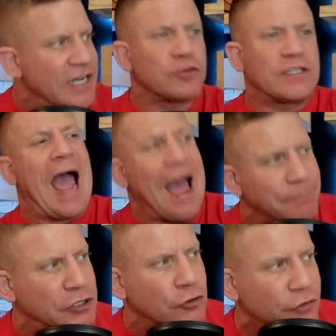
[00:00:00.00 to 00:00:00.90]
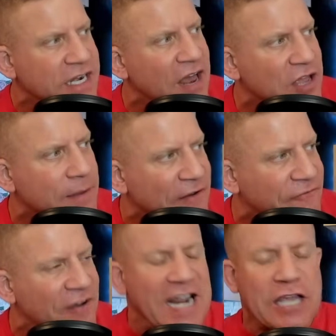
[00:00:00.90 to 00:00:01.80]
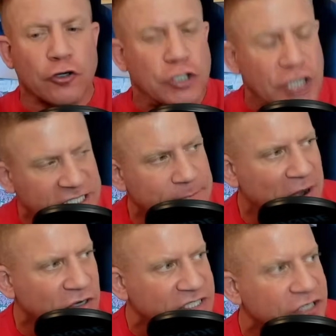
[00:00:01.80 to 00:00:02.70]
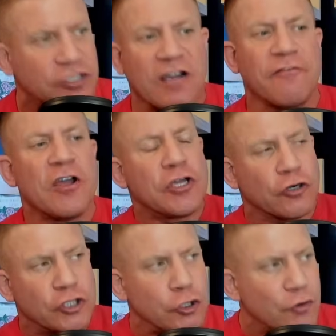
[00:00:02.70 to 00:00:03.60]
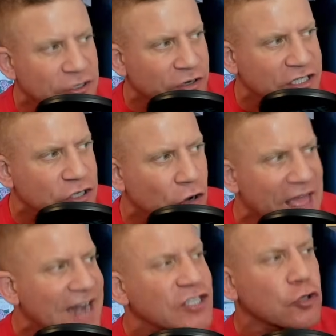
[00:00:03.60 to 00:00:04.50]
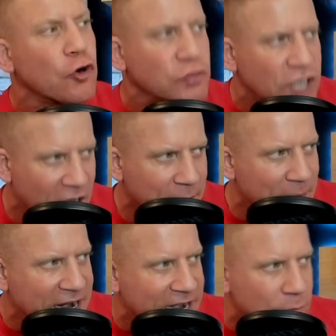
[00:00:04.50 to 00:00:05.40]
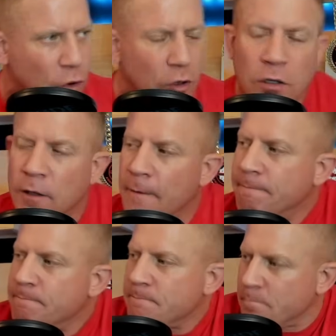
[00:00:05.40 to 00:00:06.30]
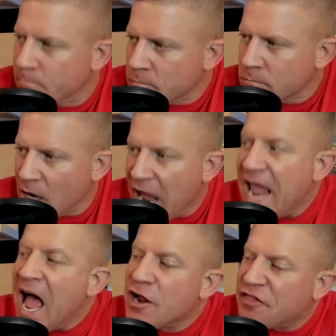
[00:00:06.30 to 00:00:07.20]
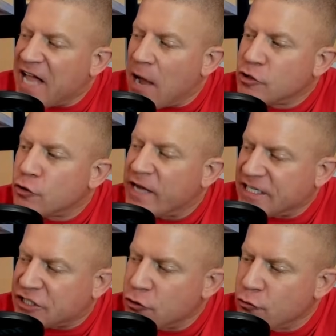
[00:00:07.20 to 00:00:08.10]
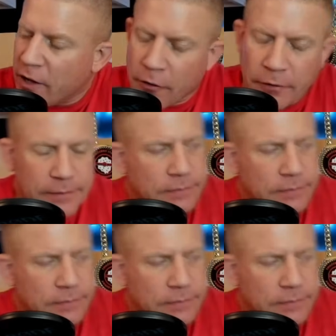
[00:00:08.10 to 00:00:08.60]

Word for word: knows absolutely nothing about fighting. You're just embarrassing yourself. You're too ignorant to know that, so don't talk about it anymore. Hey, how you think I would do against you, though?